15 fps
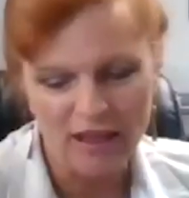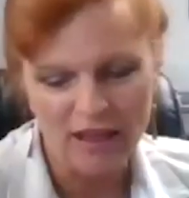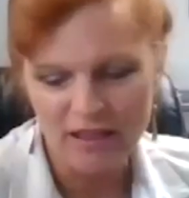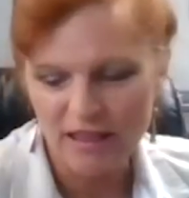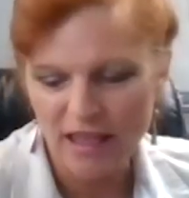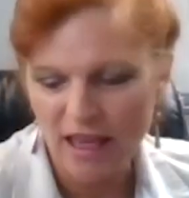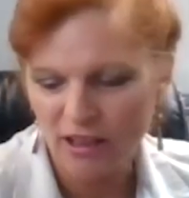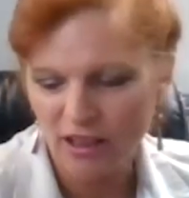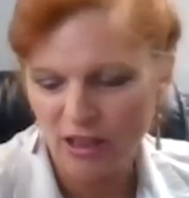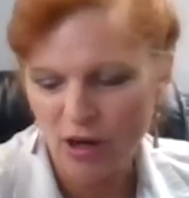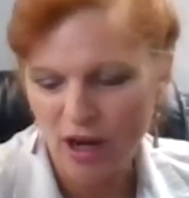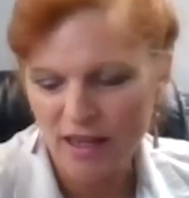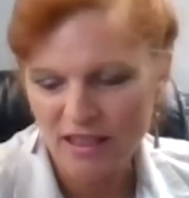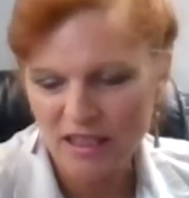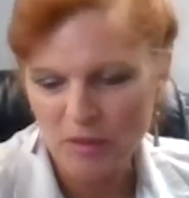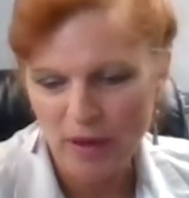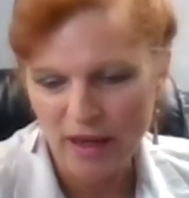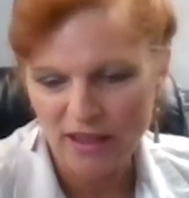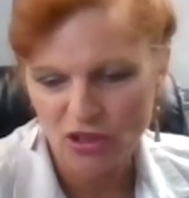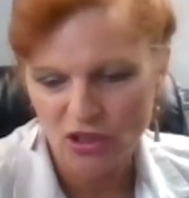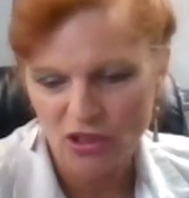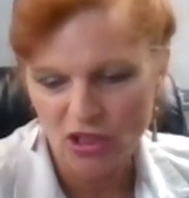is that you know i see
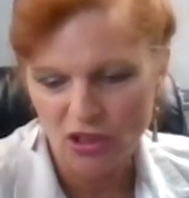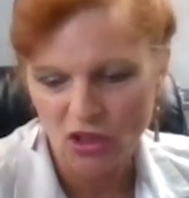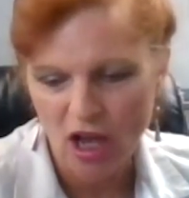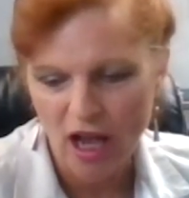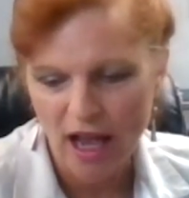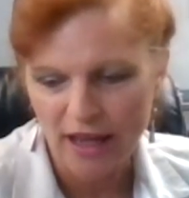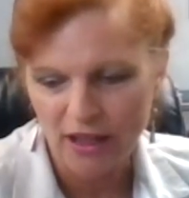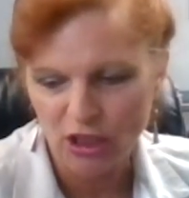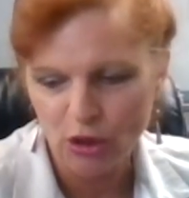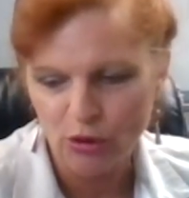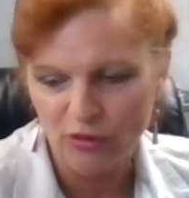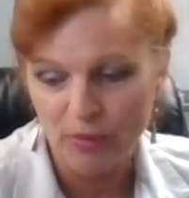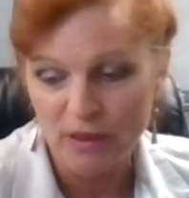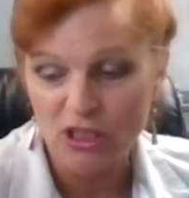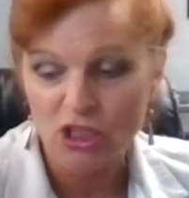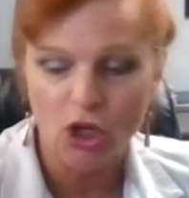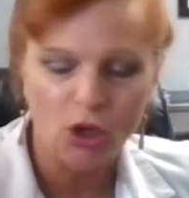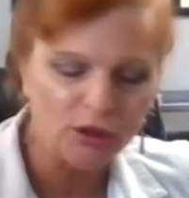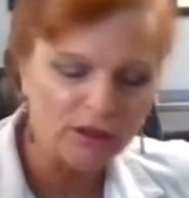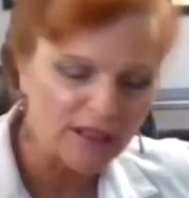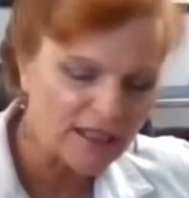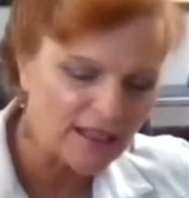patients a lot who have been
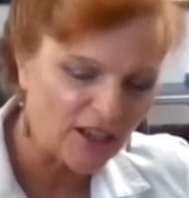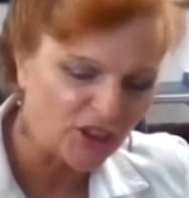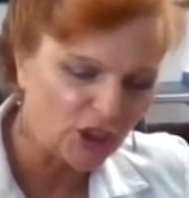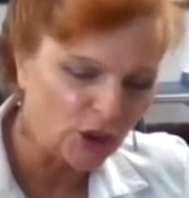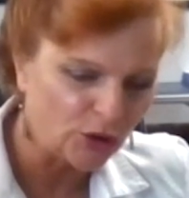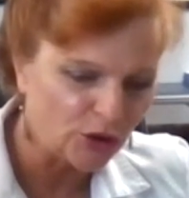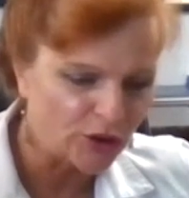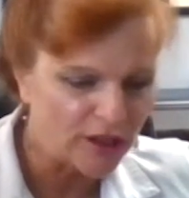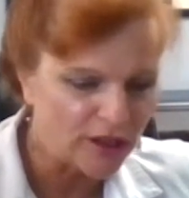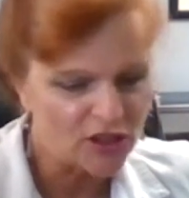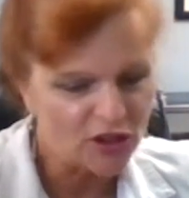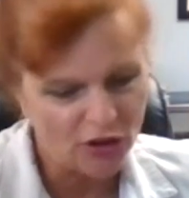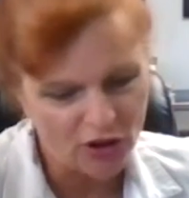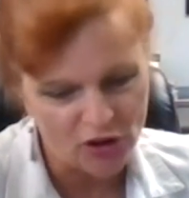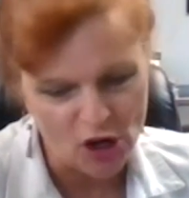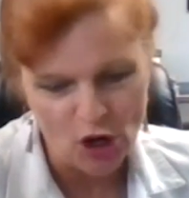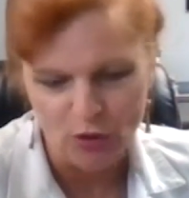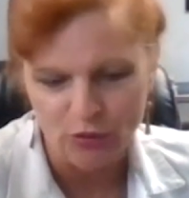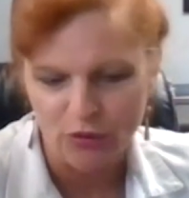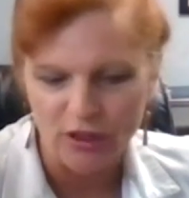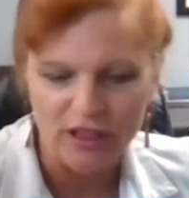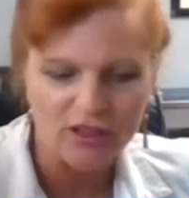told it's their uterus or their
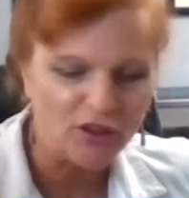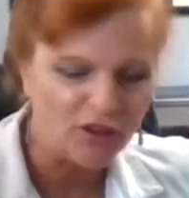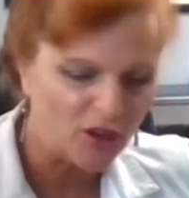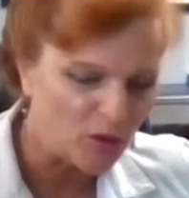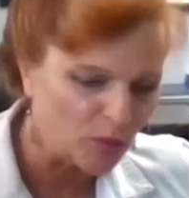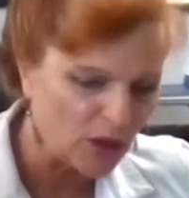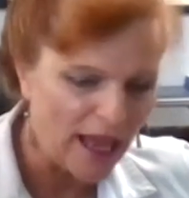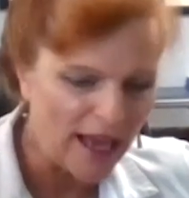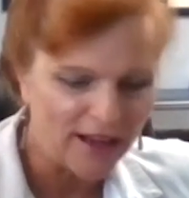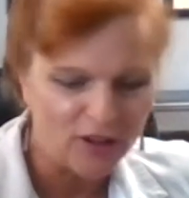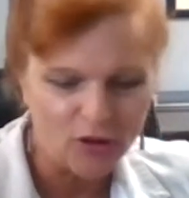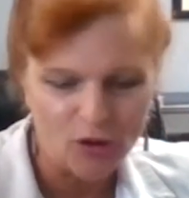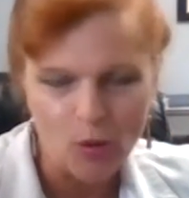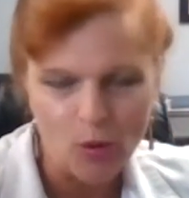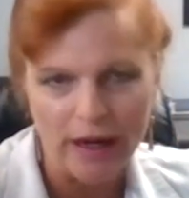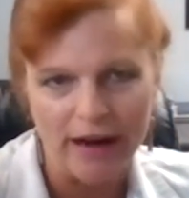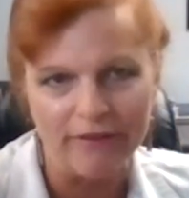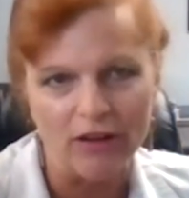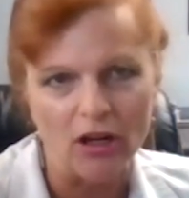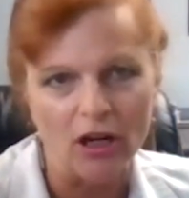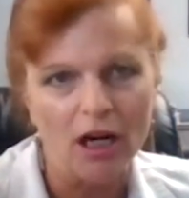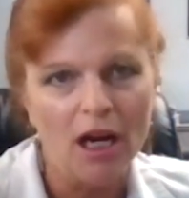ovaries or their bladder or
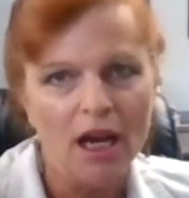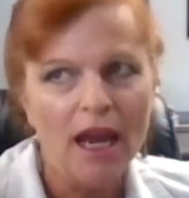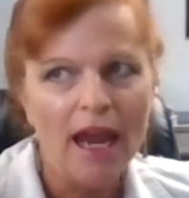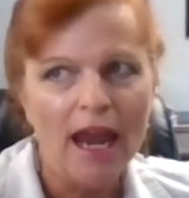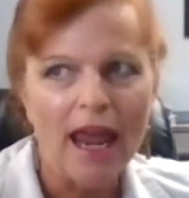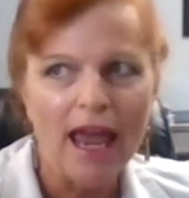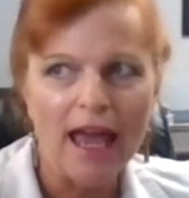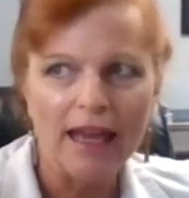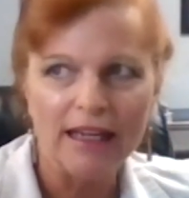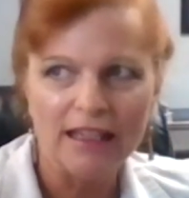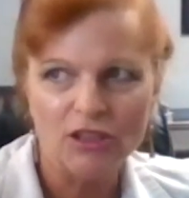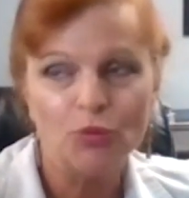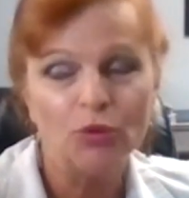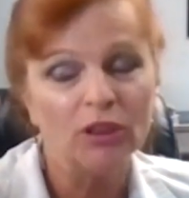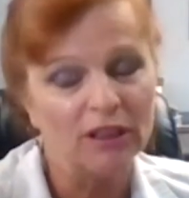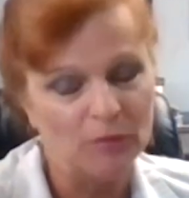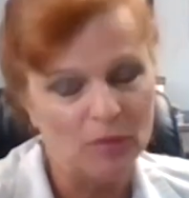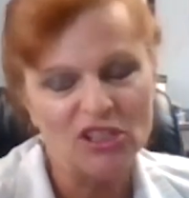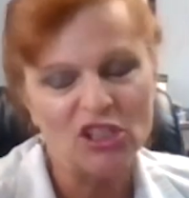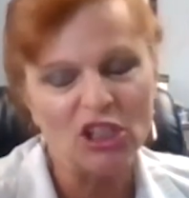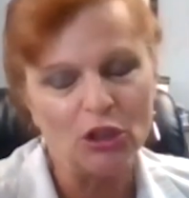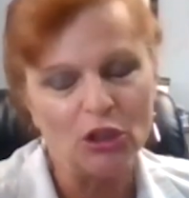whatever and it's really
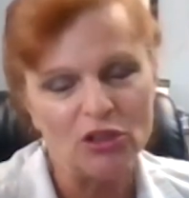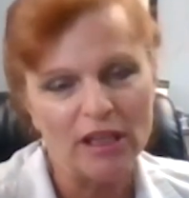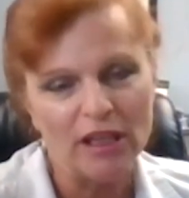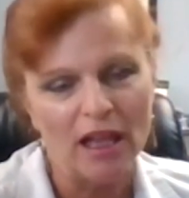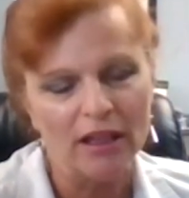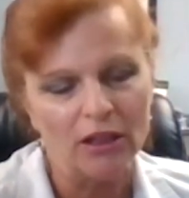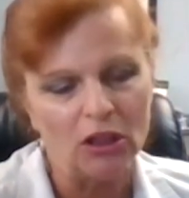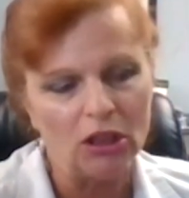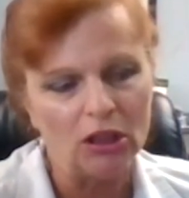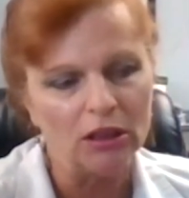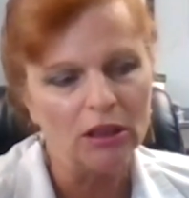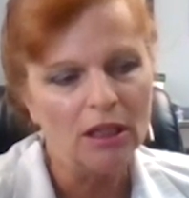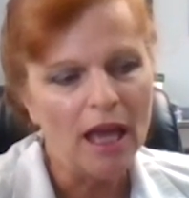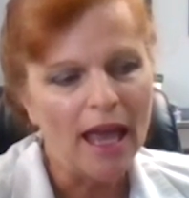musculoskeletal